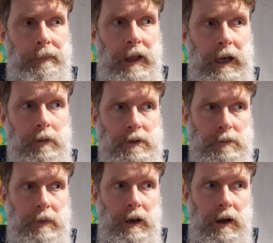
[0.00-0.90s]
I was in
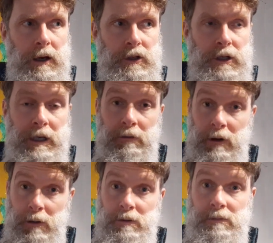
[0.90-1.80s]
my last year and
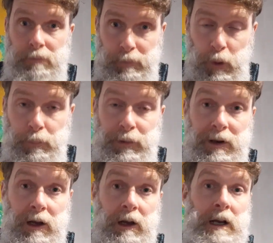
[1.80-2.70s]
I was
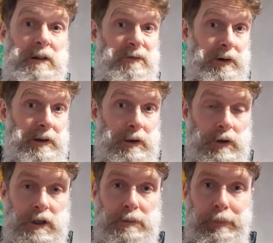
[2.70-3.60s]
popular, very good
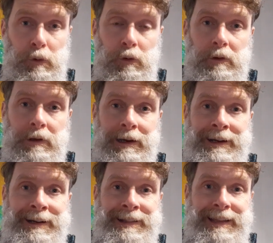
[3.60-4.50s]
at sport
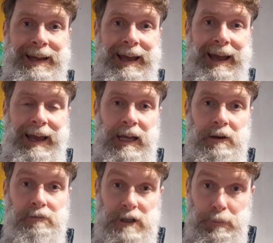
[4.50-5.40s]

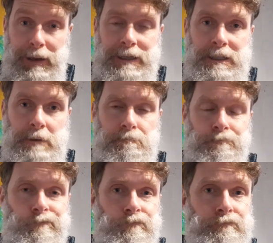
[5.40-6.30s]
and respected.
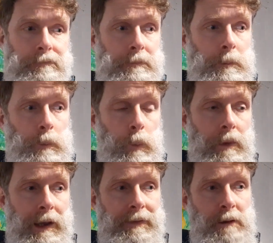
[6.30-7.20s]

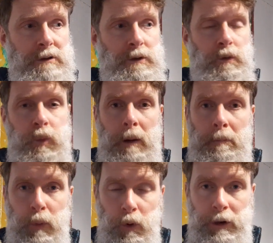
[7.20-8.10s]
And there was this one
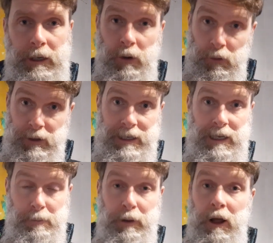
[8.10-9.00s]
boy on the
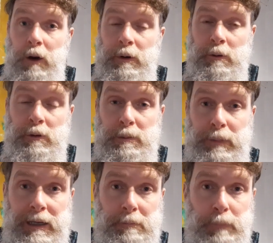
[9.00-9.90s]
year below who was
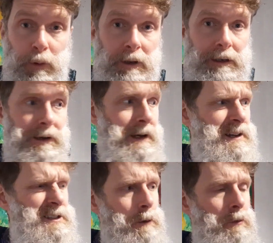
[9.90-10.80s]
being bullied.
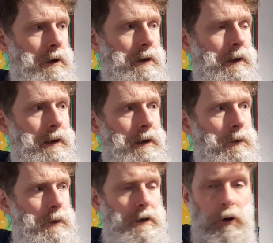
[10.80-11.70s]
Someone
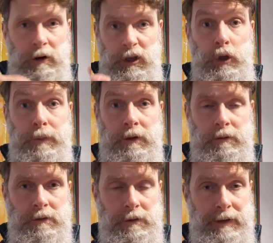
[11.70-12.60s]
got
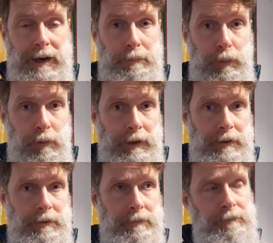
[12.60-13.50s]
cubicles at that
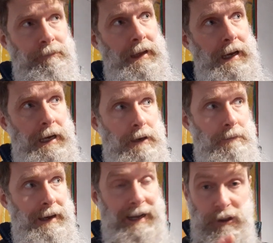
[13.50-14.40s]
point,
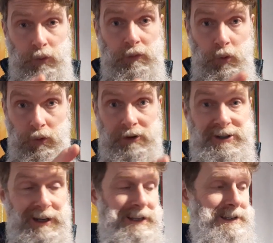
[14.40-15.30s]
and actual door
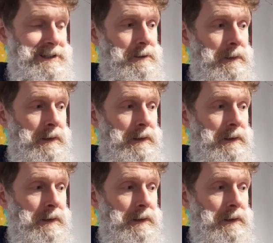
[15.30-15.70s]
studies.